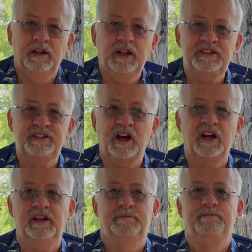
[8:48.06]
Let's
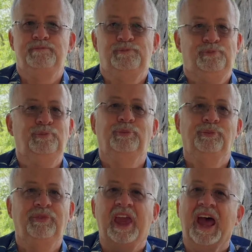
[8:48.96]
talk
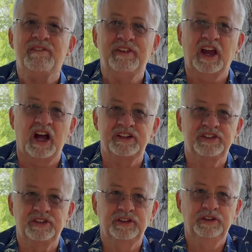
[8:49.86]

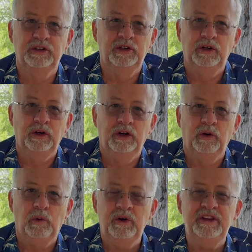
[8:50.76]
caveats,
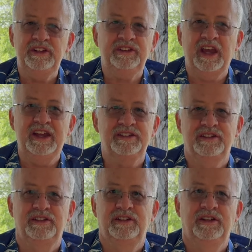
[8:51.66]
or in this
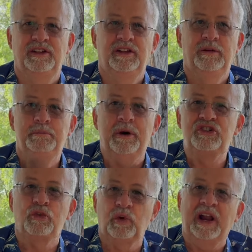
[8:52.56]
case,
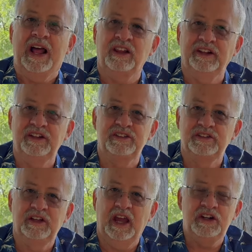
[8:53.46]
budget realities.
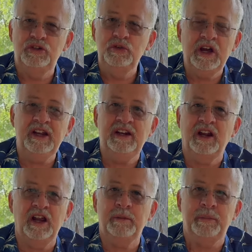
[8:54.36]
At
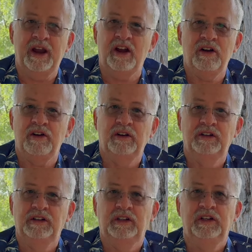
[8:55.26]
$299 a pair,
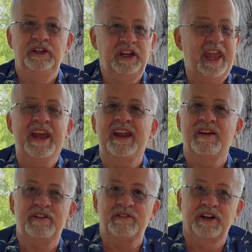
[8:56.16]
you can't
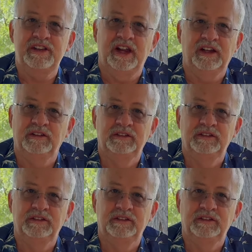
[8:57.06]
have everything.